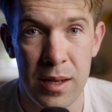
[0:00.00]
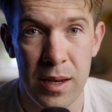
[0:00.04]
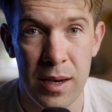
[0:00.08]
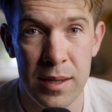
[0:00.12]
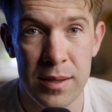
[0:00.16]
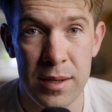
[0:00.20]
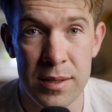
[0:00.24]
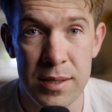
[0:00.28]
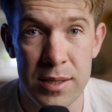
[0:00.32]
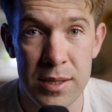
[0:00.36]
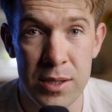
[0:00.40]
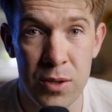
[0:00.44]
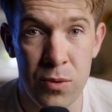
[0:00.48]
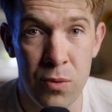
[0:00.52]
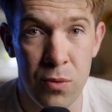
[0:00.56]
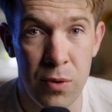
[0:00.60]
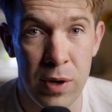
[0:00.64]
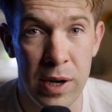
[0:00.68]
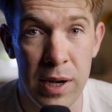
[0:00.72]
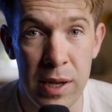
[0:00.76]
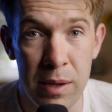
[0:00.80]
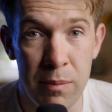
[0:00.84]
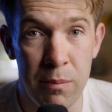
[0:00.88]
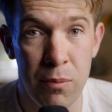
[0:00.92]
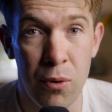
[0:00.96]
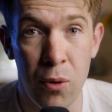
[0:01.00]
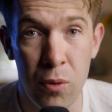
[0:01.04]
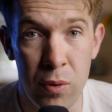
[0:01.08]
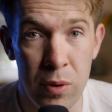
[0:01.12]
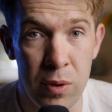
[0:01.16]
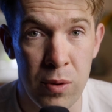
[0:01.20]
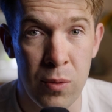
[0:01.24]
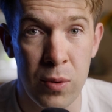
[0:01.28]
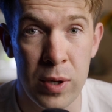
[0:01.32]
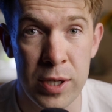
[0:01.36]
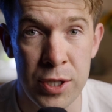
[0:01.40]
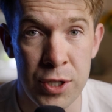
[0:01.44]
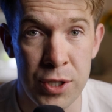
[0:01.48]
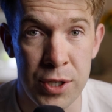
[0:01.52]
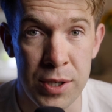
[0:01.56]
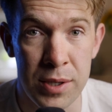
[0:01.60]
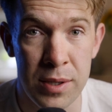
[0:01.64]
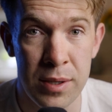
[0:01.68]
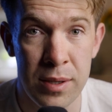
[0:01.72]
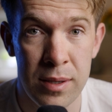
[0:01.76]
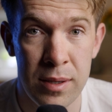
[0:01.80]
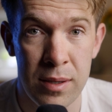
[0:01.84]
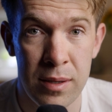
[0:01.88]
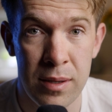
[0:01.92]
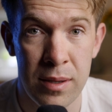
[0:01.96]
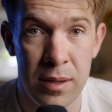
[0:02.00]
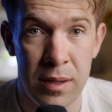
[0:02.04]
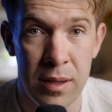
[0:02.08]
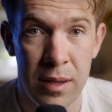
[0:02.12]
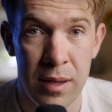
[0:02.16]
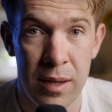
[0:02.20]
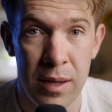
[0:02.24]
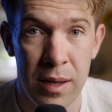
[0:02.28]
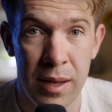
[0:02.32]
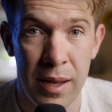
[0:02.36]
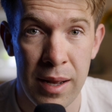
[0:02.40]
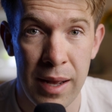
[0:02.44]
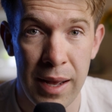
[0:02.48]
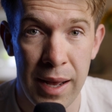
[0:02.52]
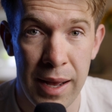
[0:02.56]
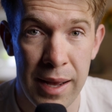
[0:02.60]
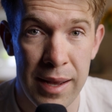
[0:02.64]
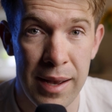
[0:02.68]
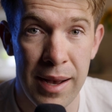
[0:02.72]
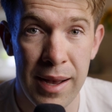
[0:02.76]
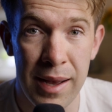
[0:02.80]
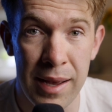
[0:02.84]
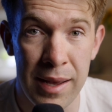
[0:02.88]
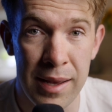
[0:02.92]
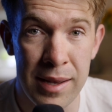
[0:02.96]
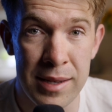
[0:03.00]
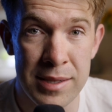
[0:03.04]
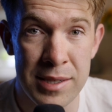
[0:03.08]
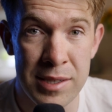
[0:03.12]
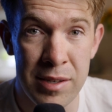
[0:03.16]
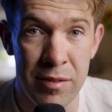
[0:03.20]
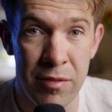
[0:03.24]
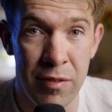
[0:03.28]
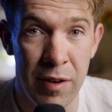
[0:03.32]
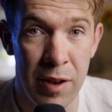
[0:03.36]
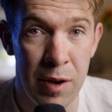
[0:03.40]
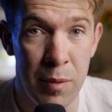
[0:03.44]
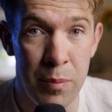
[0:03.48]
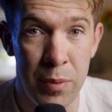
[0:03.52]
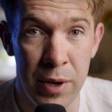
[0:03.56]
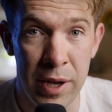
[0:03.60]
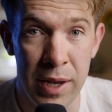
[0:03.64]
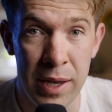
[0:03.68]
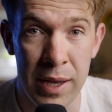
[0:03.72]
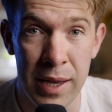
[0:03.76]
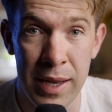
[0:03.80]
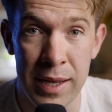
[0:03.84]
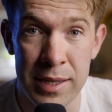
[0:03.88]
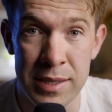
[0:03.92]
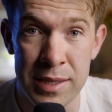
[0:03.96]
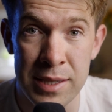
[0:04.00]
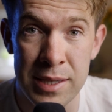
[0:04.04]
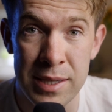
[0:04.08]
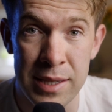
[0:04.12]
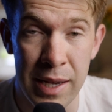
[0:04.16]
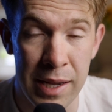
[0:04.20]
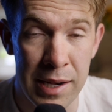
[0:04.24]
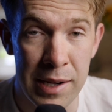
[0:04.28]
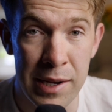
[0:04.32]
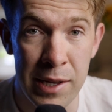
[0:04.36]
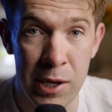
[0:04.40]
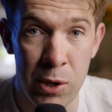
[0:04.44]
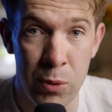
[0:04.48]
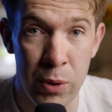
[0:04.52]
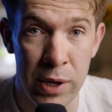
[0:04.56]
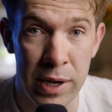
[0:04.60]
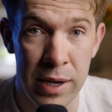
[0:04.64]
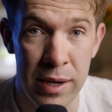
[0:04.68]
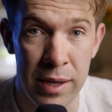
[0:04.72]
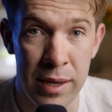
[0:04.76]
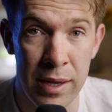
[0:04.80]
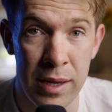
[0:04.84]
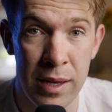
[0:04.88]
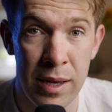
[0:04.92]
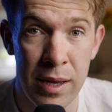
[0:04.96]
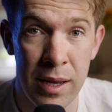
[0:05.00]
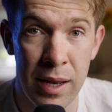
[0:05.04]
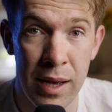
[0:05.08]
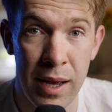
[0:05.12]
And this is a really important question. AI is developing insanely quickly,